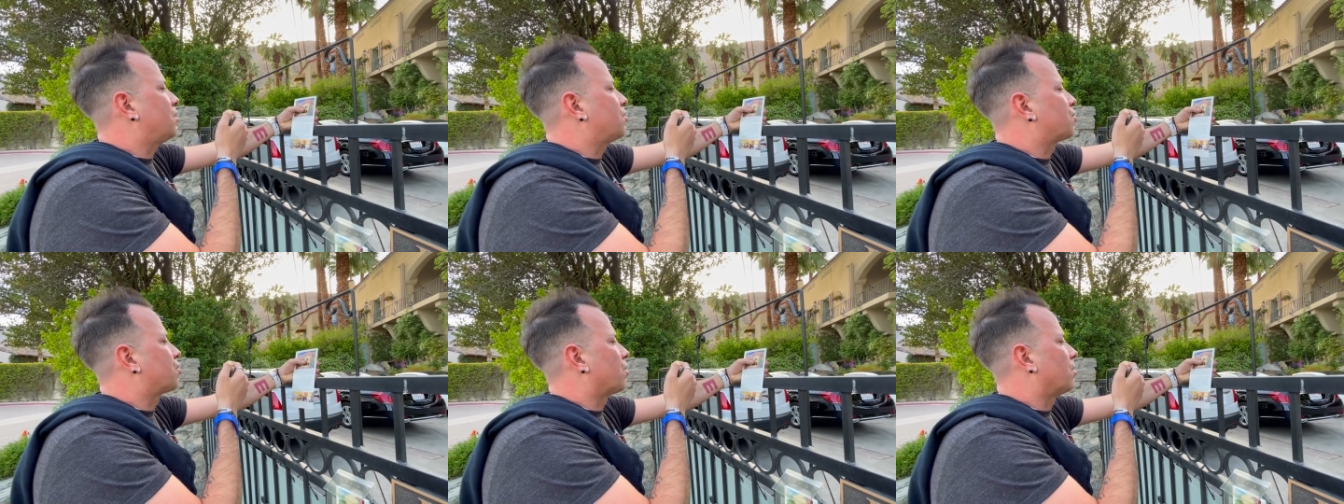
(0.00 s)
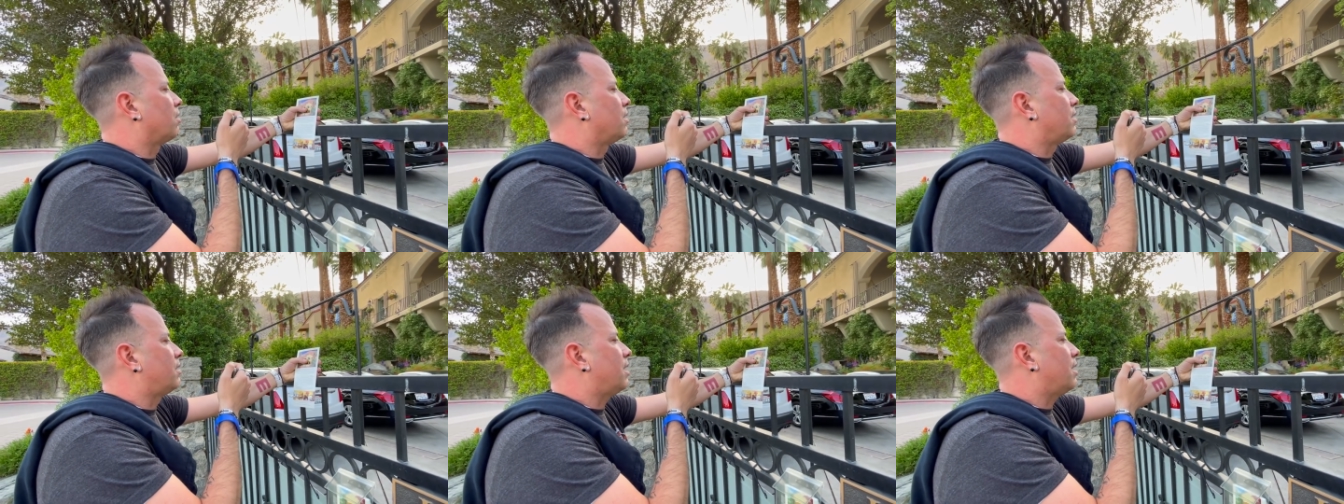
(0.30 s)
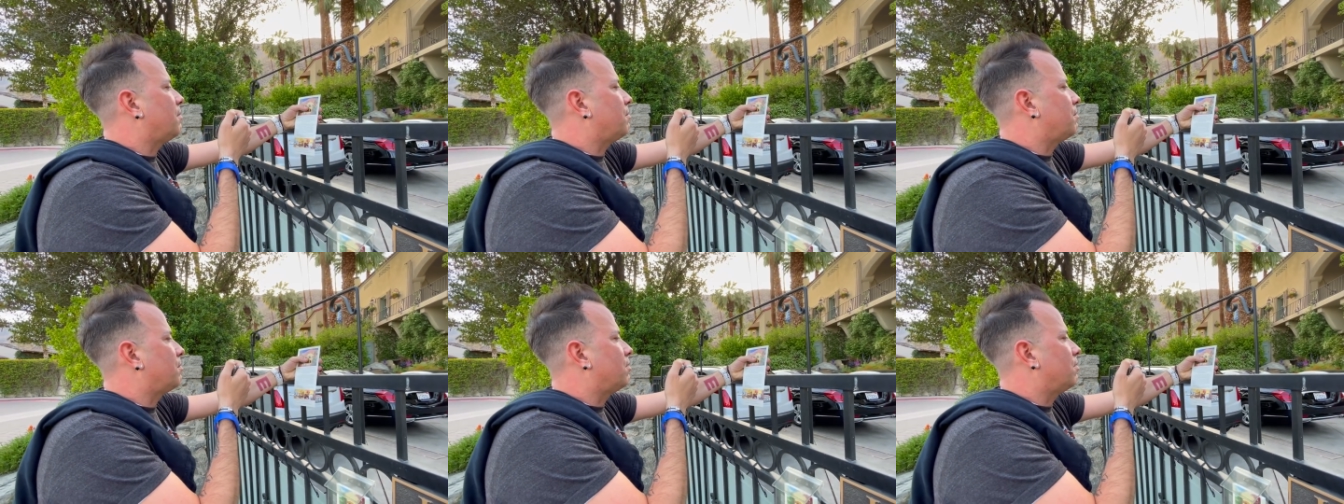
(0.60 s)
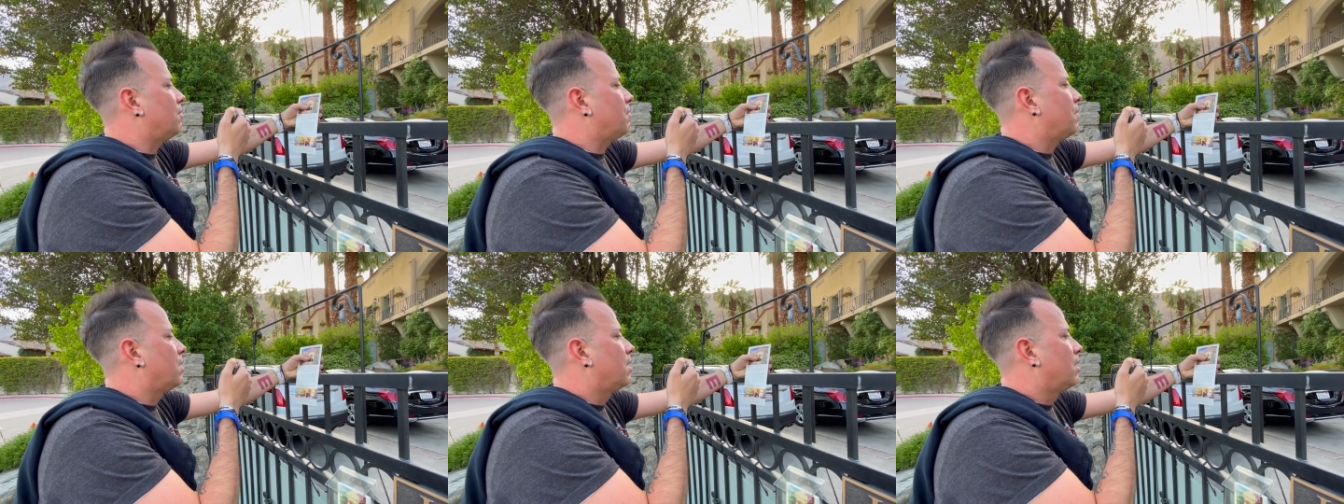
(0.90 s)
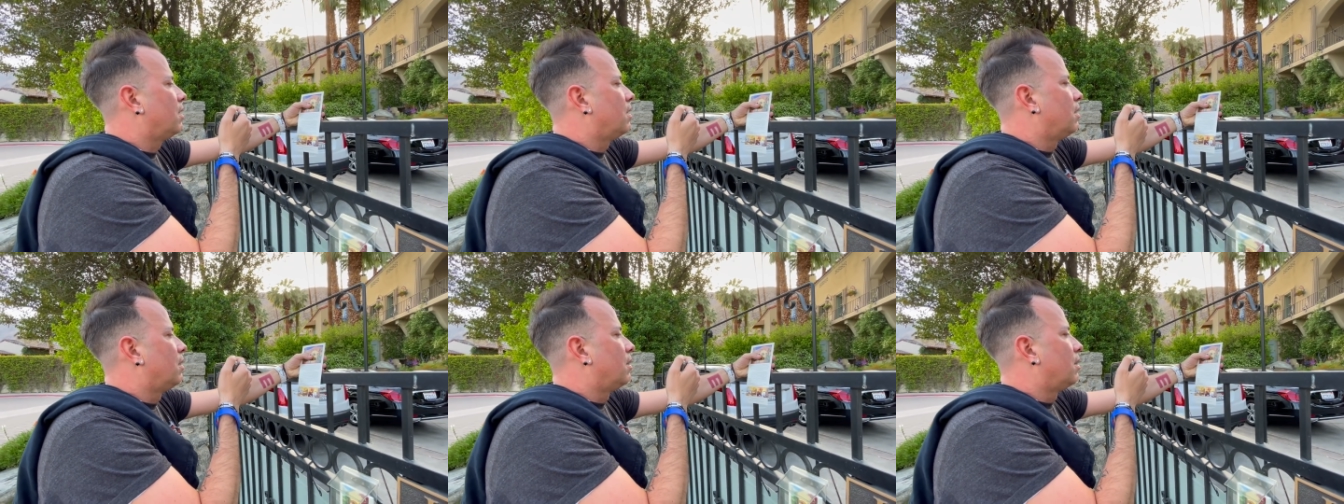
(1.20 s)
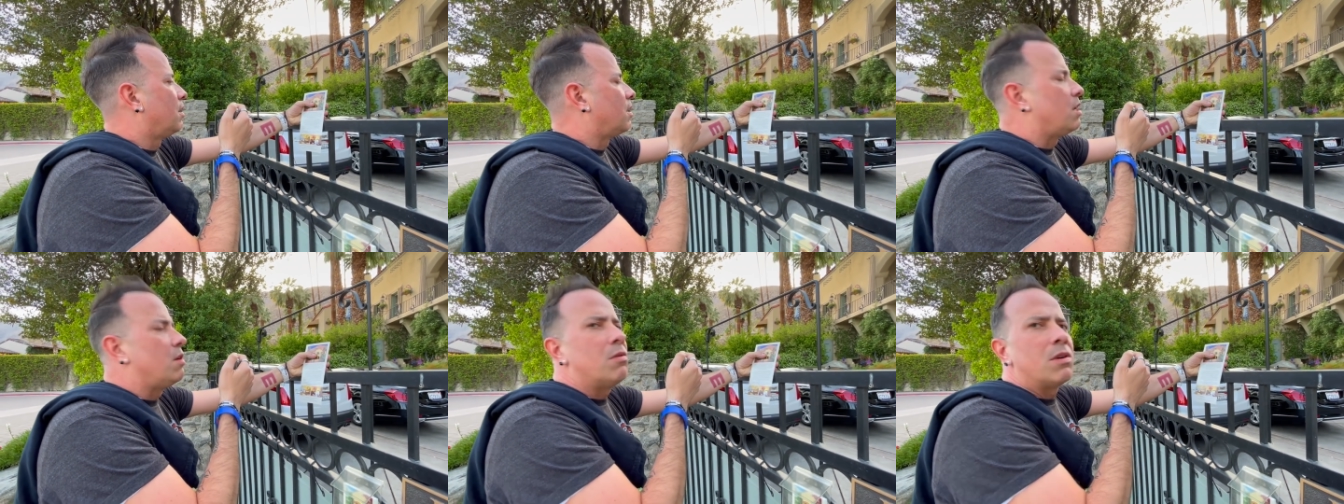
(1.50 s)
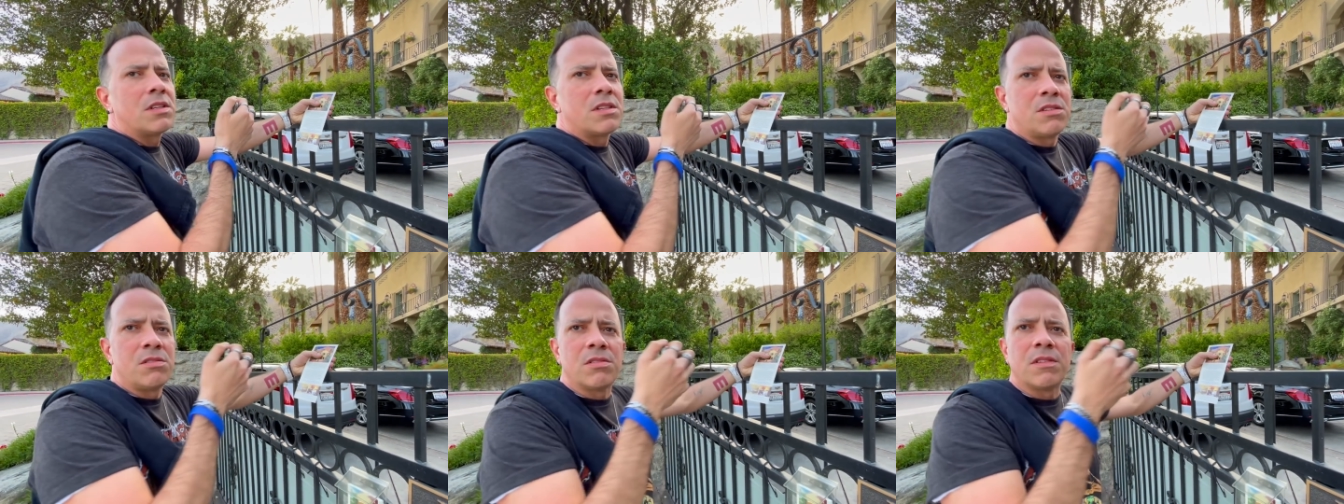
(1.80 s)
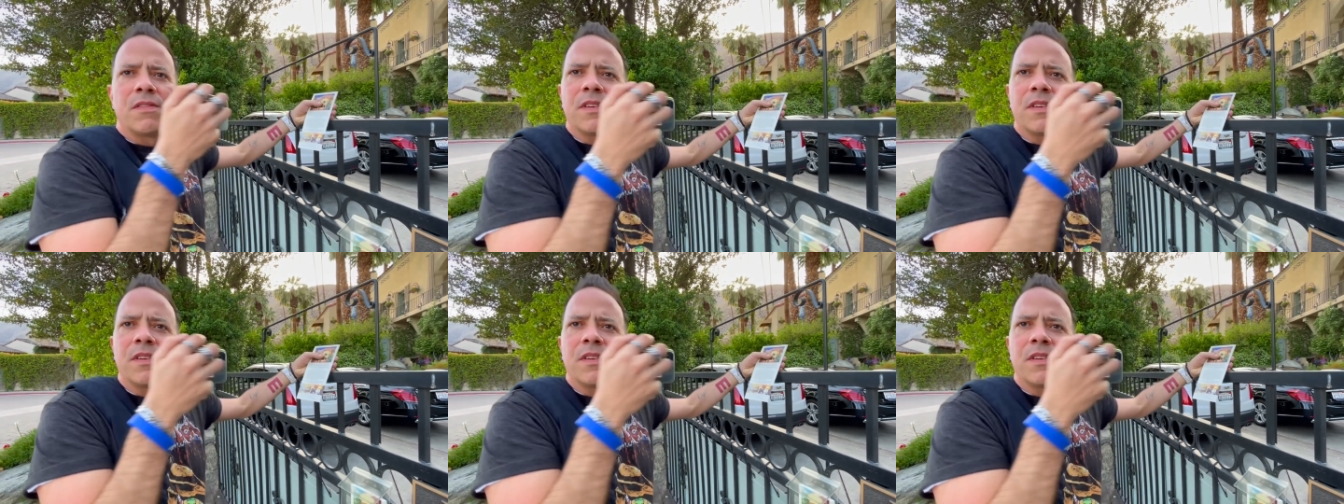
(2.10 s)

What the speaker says: Shirley Temple. You want to do a